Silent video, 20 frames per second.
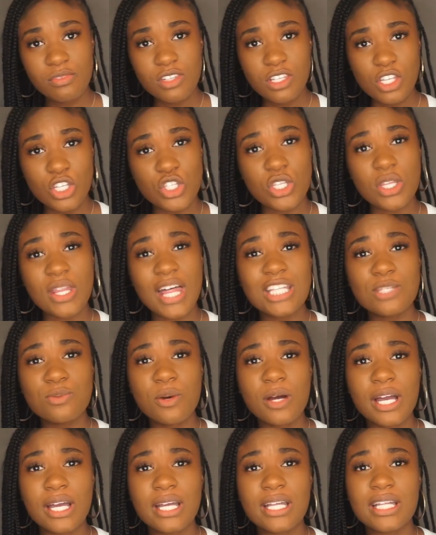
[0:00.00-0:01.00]
So that's
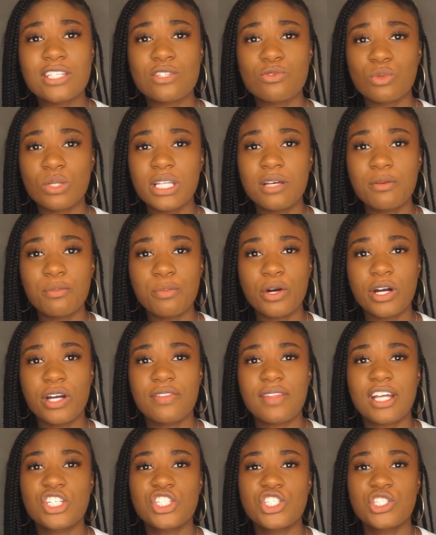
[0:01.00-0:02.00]
why it's really
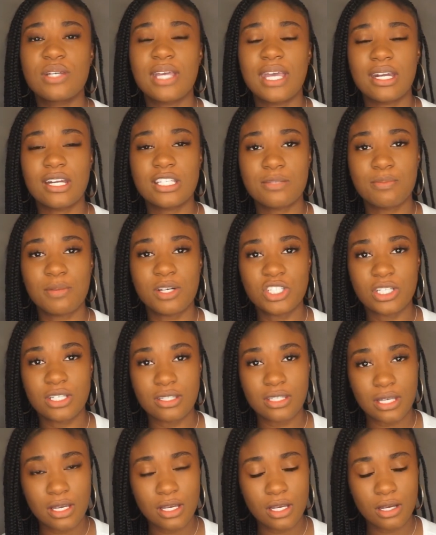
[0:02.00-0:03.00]
important that you gain as much
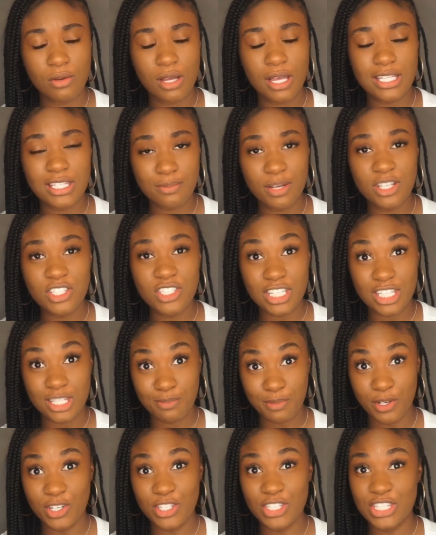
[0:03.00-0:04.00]

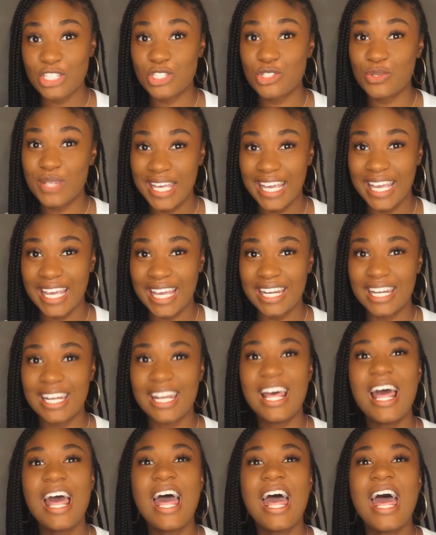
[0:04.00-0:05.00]
experience as you can.
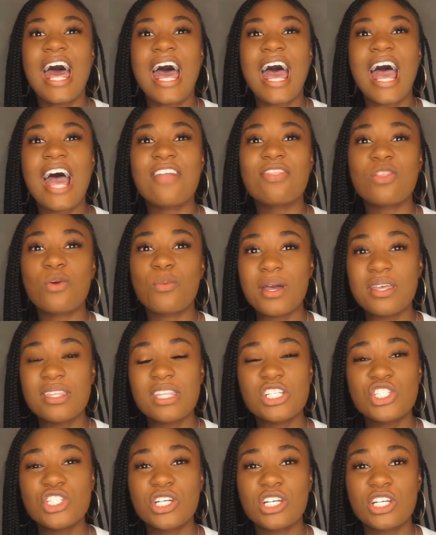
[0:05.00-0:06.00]
And the way
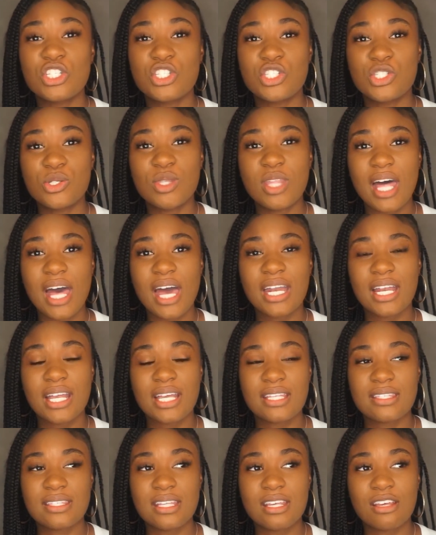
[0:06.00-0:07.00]
that you can do that
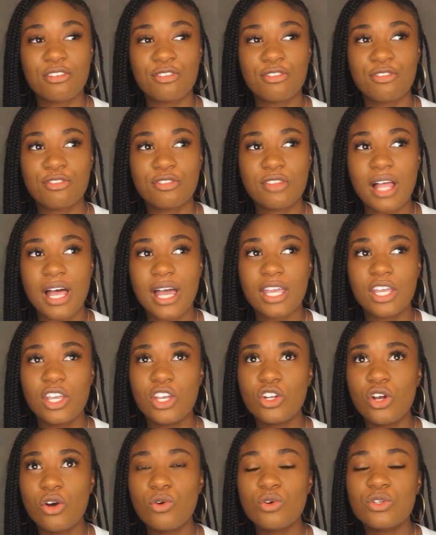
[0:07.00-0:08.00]
is if, like,
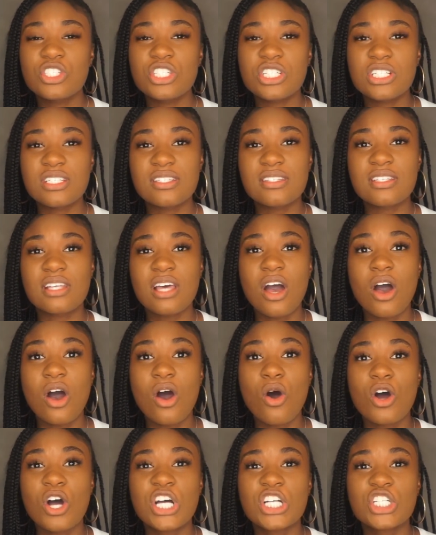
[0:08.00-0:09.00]
you know, just
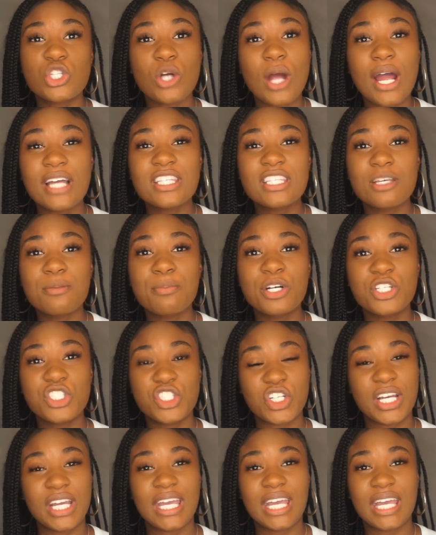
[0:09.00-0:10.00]
trying to put
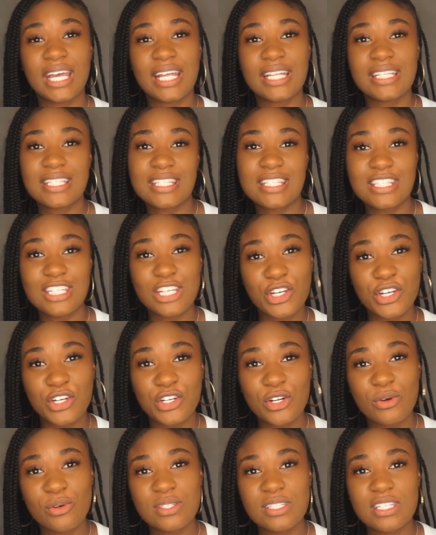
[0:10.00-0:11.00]
your hands and stick your
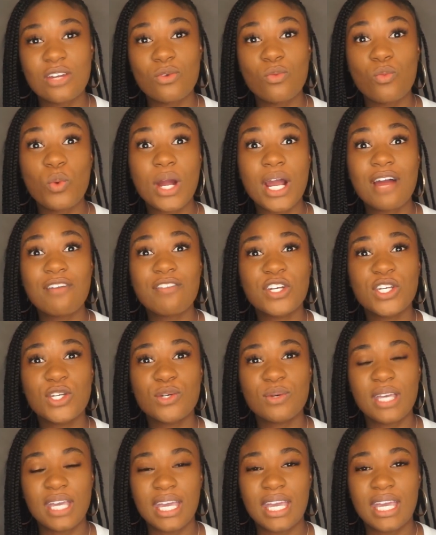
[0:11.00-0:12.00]
nose in wherever you
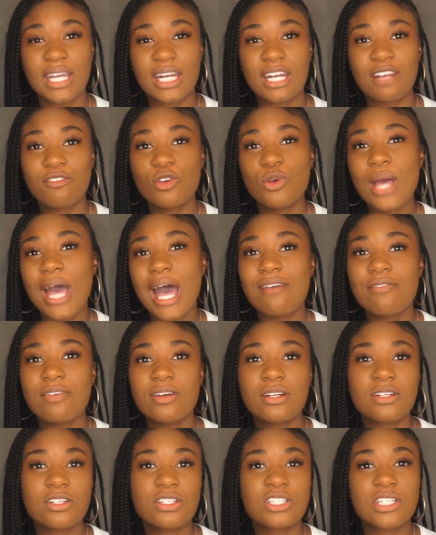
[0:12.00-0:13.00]
can. If you
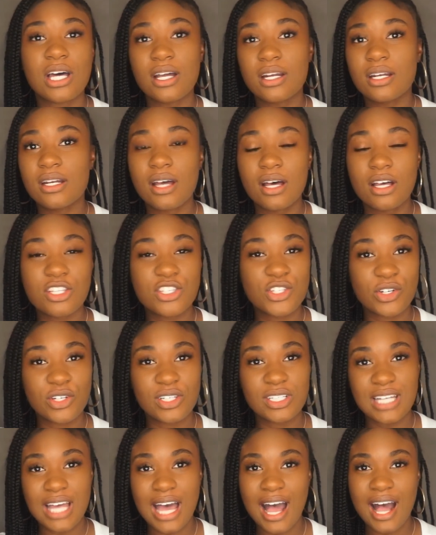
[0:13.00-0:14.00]
haven't done a
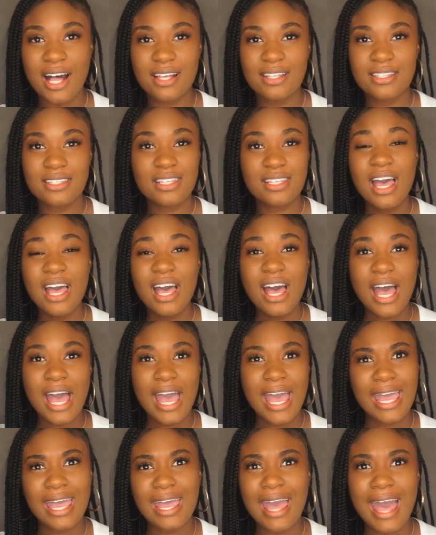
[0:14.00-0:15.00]
certain task,
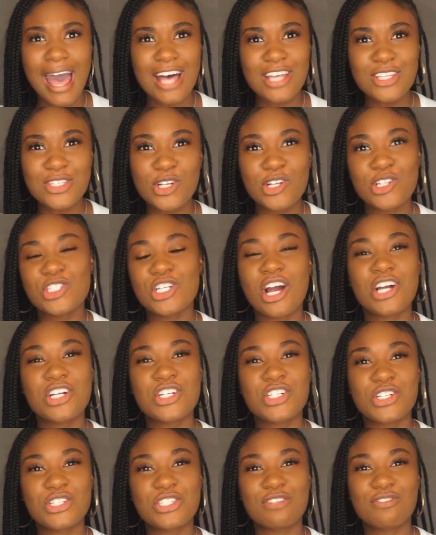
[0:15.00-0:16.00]
hey, ask your charge
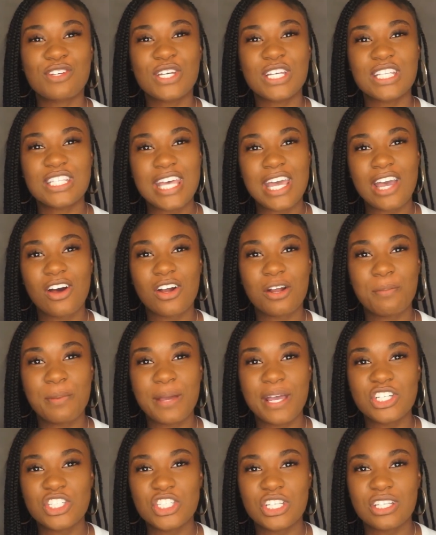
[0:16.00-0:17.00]
nurse if you could take on a
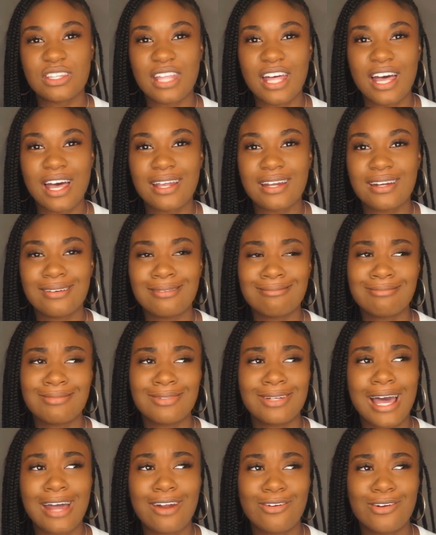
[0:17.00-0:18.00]
patient that,
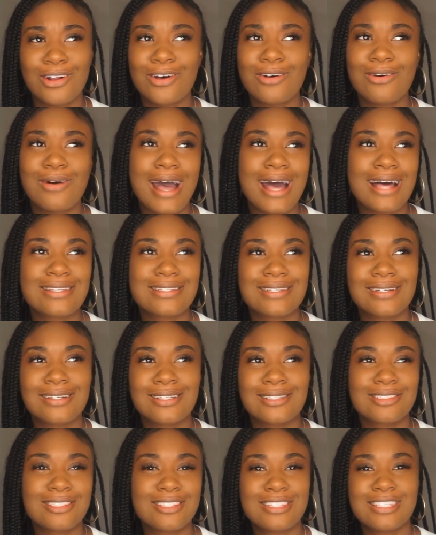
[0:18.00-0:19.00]
I don't know, has
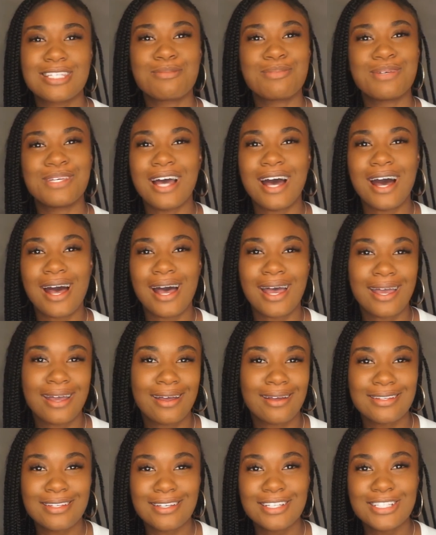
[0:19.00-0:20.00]
a
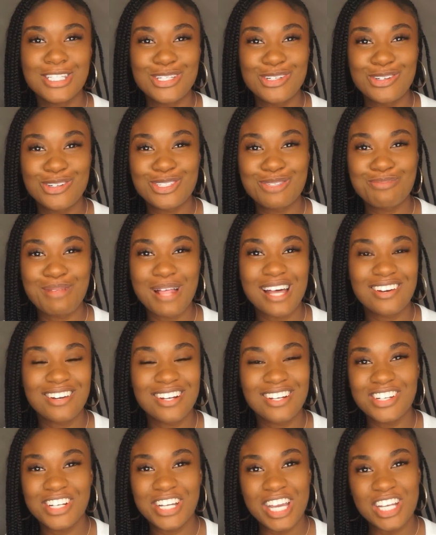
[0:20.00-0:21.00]
CBI, a continuous bladder
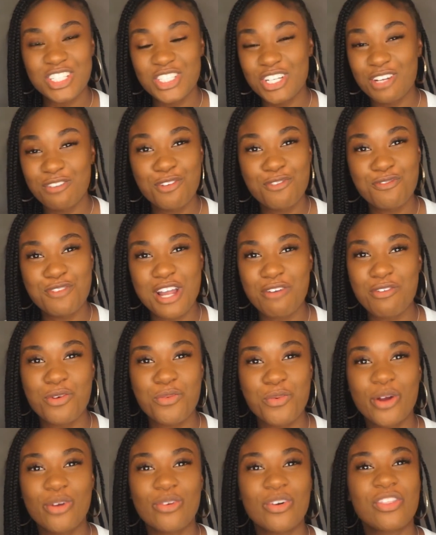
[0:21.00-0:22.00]
irrigation, if you've never
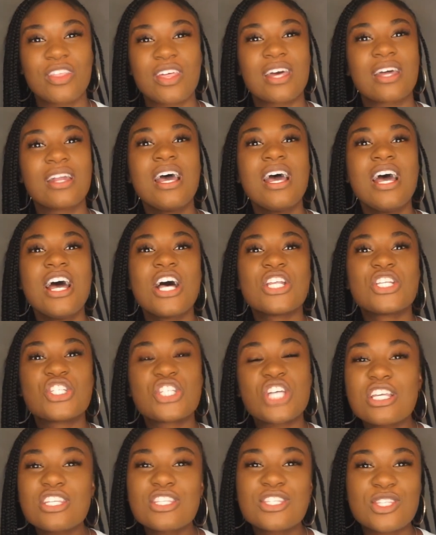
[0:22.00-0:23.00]
worked with it,
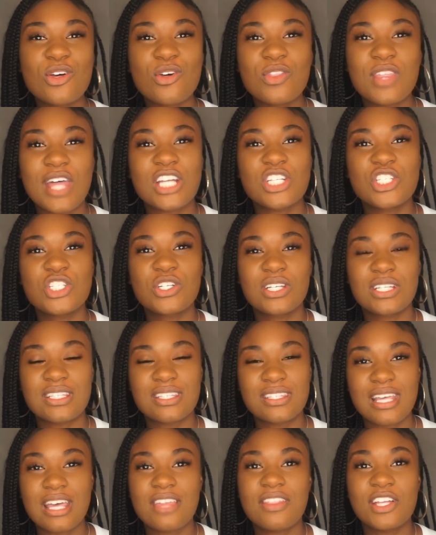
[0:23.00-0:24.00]
just so that you can
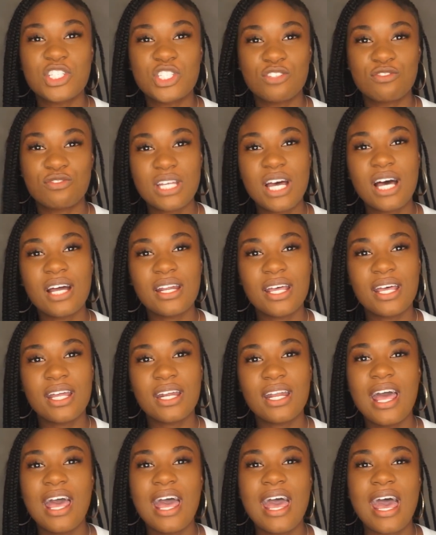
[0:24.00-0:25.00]
say that you've done
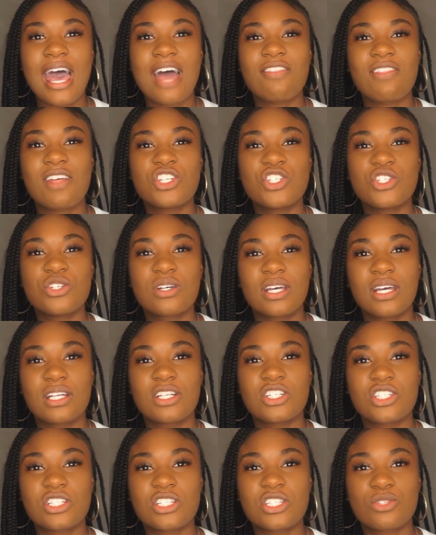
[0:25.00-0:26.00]
it and that you
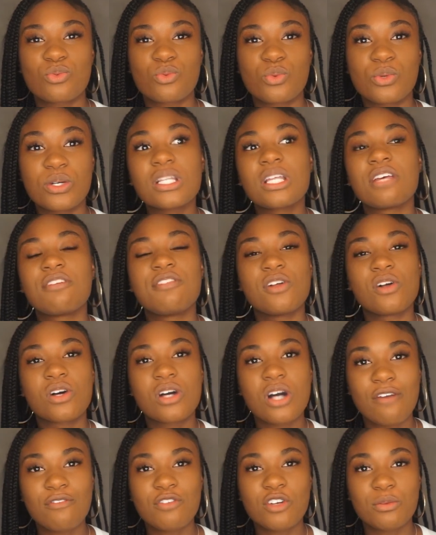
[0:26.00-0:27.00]
can just really feel
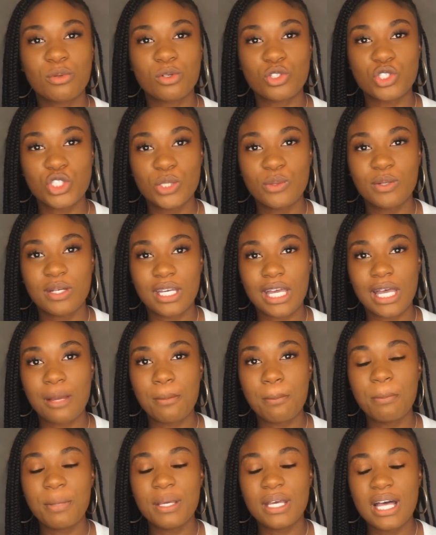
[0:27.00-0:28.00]
comfortable doing
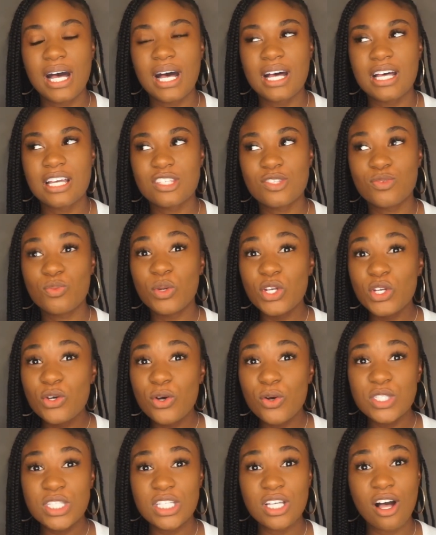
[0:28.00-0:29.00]
it. Because when you
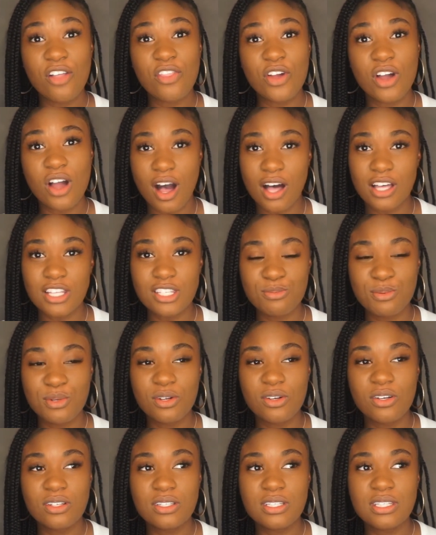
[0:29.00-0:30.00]
go to other
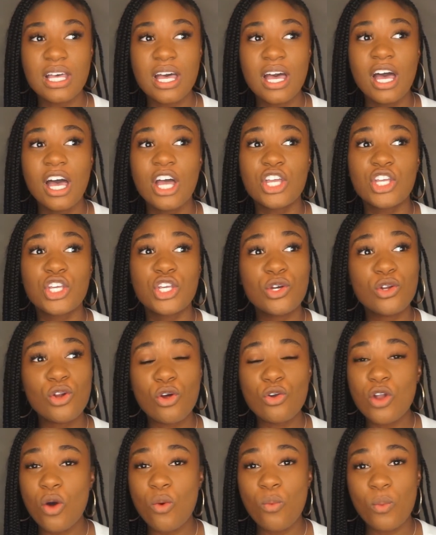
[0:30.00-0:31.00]
hospitals, you
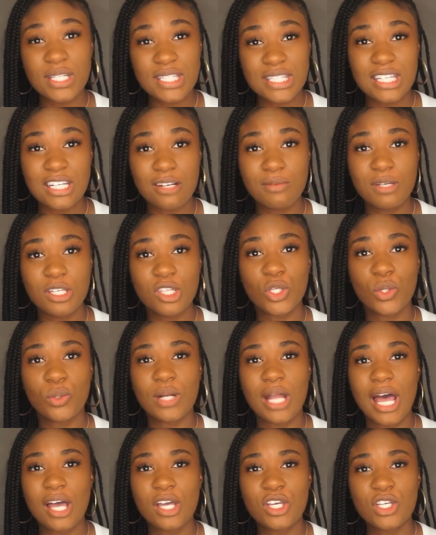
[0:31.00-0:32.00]
don't know what's going to be thrown
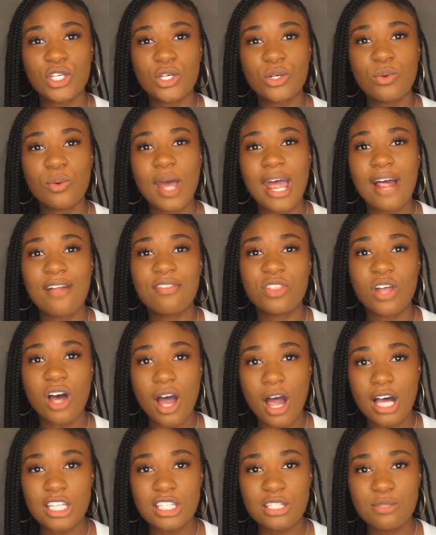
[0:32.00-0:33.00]
at you, and the
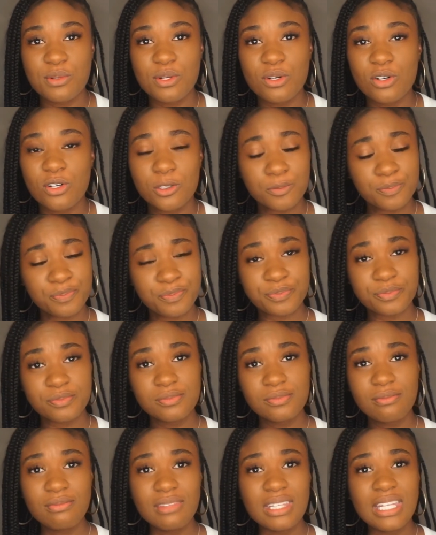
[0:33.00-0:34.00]
hospital
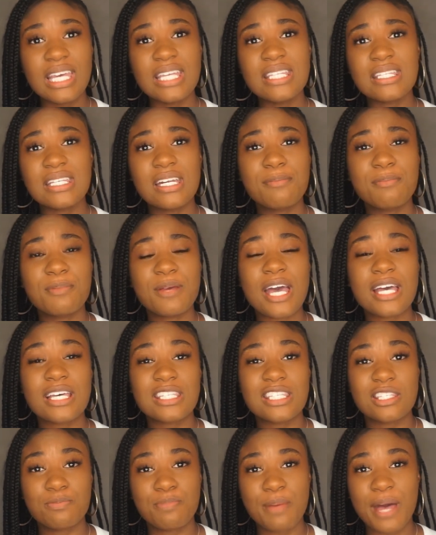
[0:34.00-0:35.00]
is going to
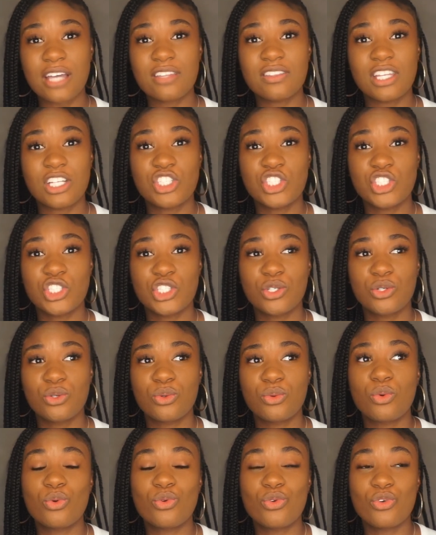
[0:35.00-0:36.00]
expect that
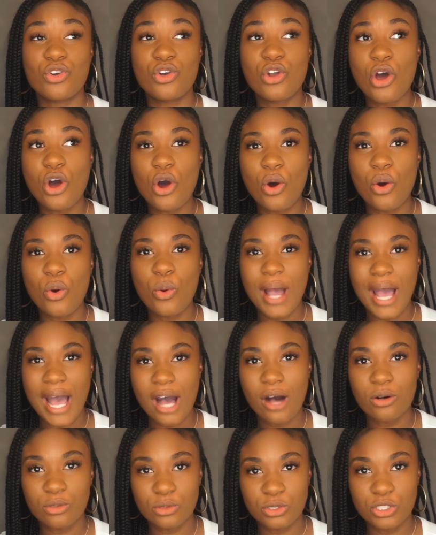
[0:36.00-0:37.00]
you know
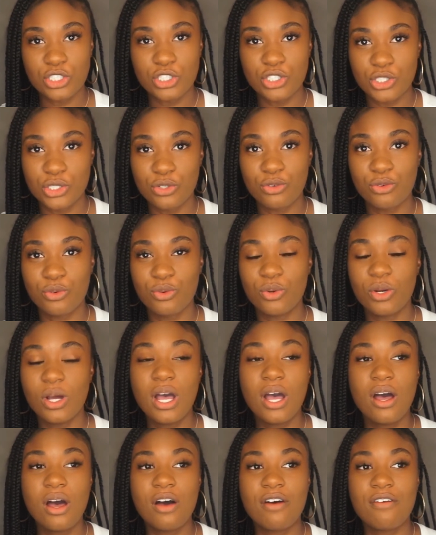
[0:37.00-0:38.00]
how to do
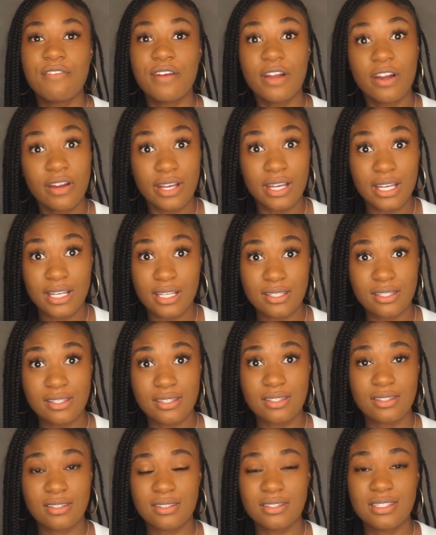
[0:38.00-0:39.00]

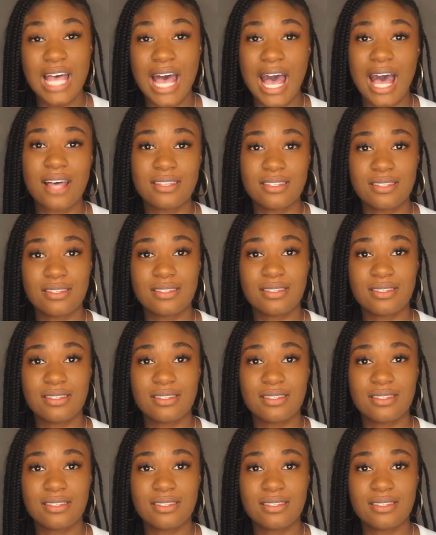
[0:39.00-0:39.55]
various tasks,